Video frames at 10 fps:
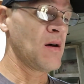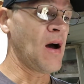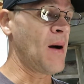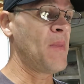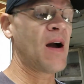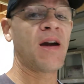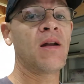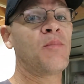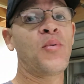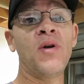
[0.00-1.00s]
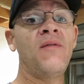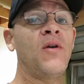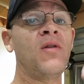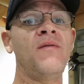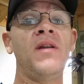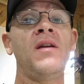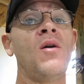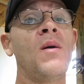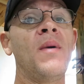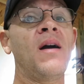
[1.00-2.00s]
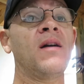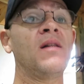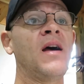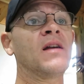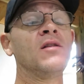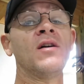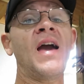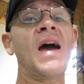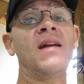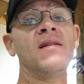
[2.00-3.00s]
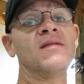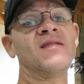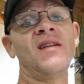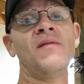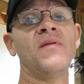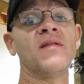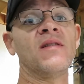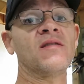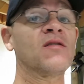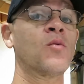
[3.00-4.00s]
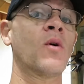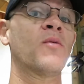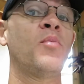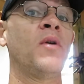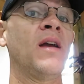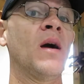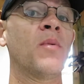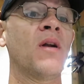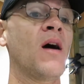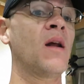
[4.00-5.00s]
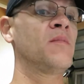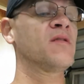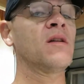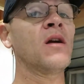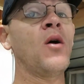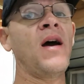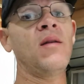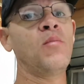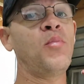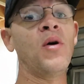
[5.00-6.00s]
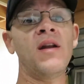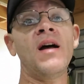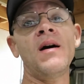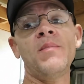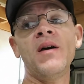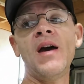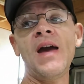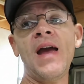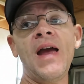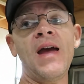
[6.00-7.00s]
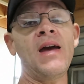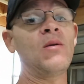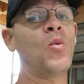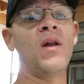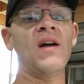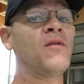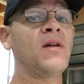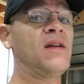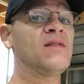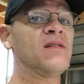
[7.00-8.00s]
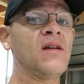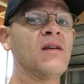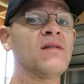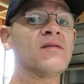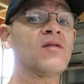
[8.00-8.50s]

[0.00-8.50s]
I'm not going to preview the video. I'm not going to like look at it and see if this is worth putting up or not. I'm just going to go ahead and put it up, and whatever it is, it is.